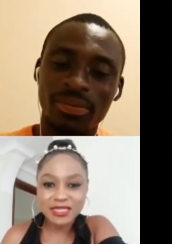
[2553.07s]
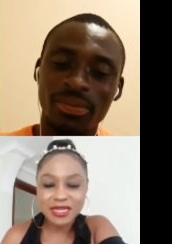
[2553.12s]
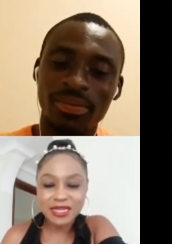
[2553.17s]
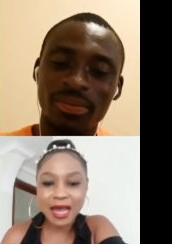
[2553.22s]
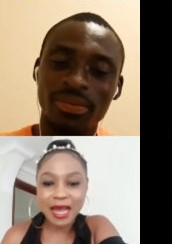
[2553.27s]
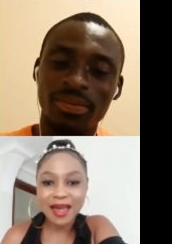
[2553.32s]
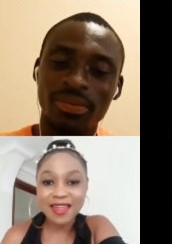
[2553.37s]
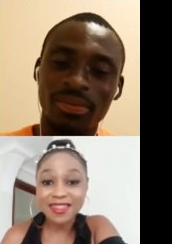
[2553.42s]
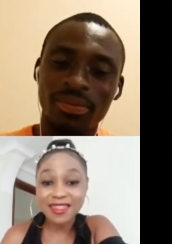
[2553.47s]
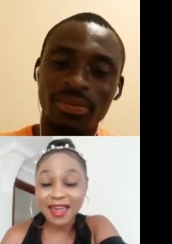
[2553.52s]

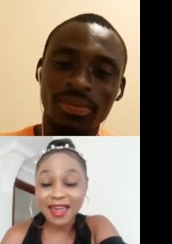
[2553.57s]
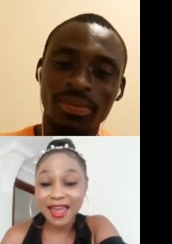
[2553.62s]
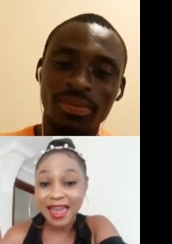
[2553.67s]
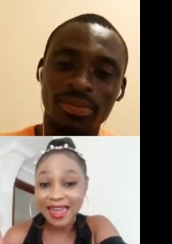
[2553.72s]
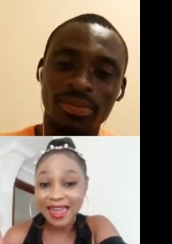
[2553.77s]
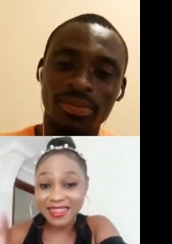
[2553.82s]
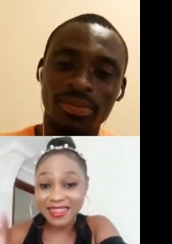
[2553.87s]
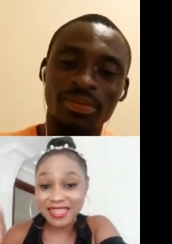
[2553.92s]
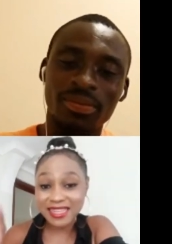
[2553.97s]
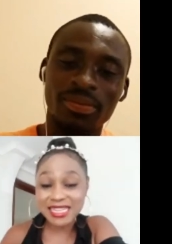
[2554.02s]
Speaker 1: Uh, at
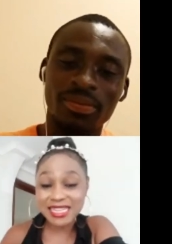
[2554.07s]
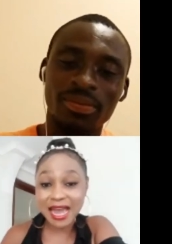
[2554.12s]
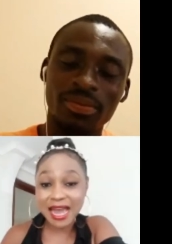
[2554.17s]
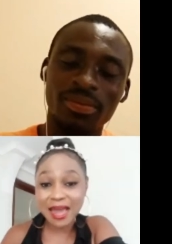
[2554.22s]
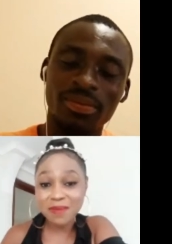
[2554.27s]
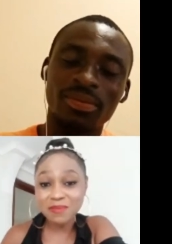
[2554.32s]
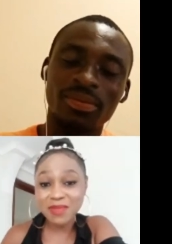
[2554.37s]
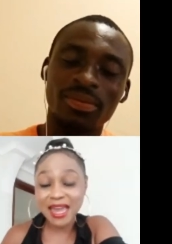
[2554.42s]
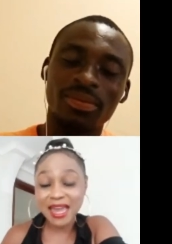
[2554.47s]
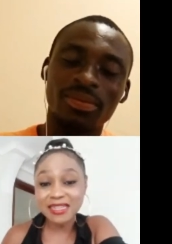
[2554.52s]
the time,
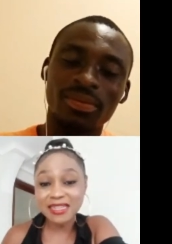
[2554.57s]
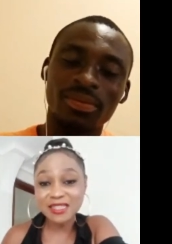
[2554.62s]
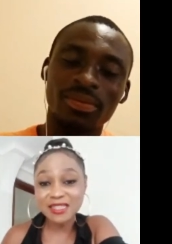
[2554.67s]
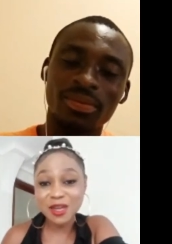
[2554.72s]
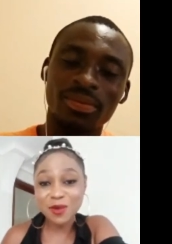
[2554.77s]
the editor